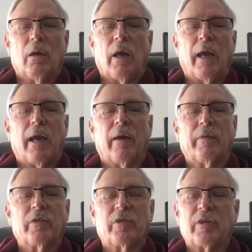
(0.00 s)
and
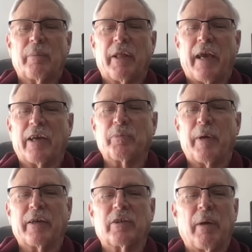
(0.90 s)
this is some of the
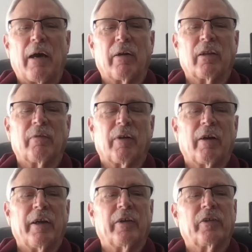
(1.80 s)
aspects about it, the
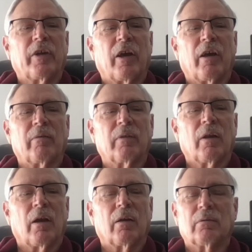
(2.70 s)
various uh,
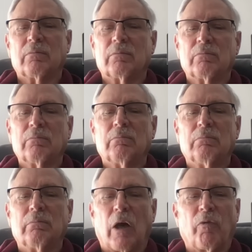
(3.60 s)
uh,
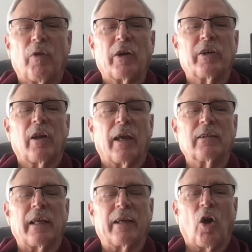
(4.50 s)
malfunction
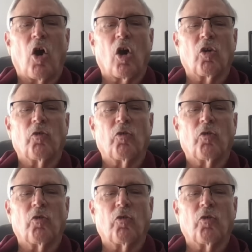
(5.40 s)
lights, like an auto